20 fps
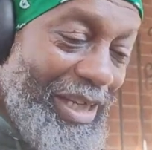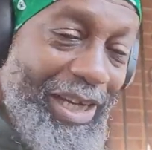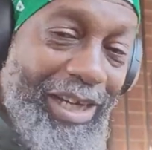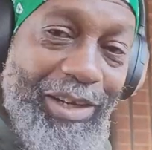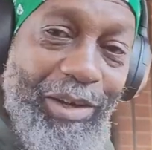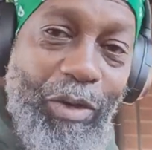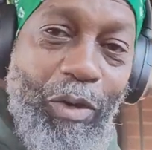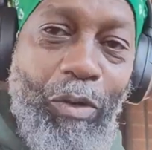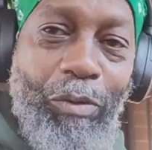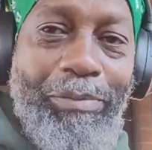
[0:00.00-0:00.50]
I
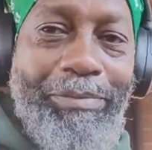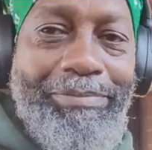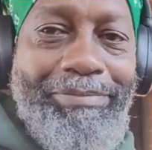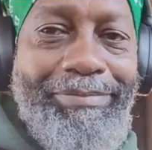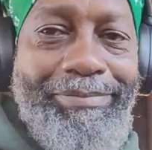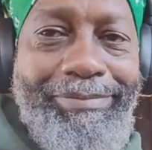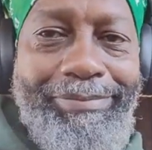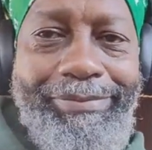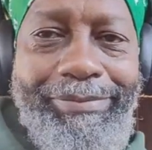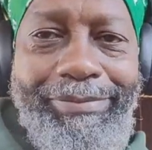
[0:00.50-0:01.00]
got to, oh,
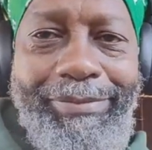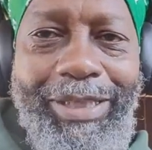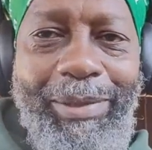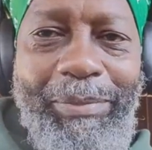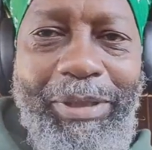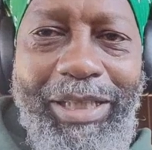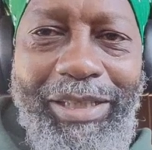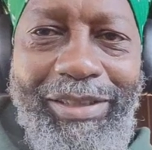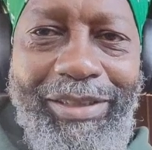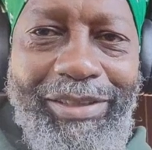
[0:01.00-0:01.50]

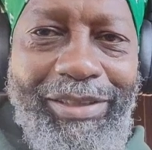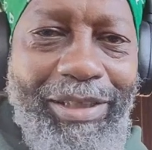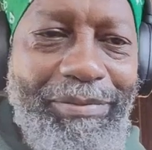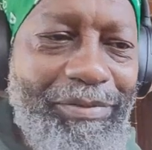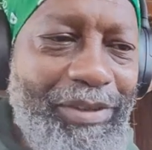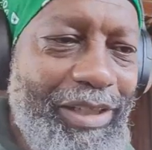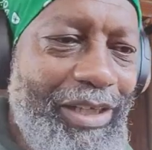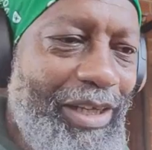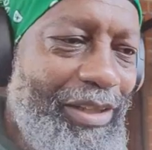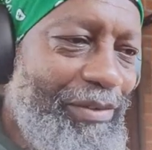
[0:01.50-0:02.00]
let me get the
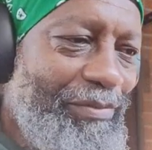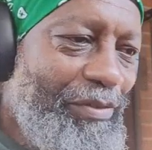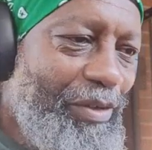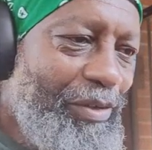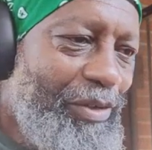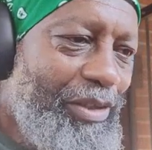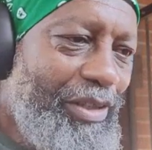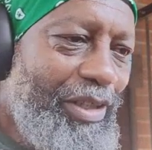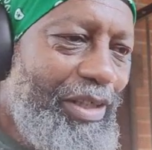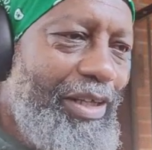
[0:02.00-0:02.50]
stuff together
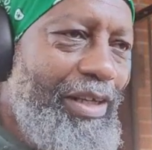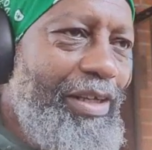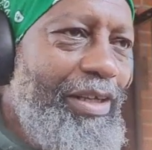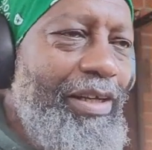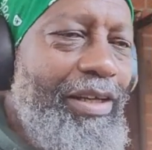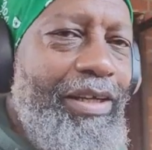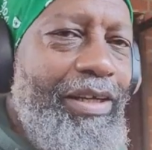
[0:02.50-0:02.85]
first.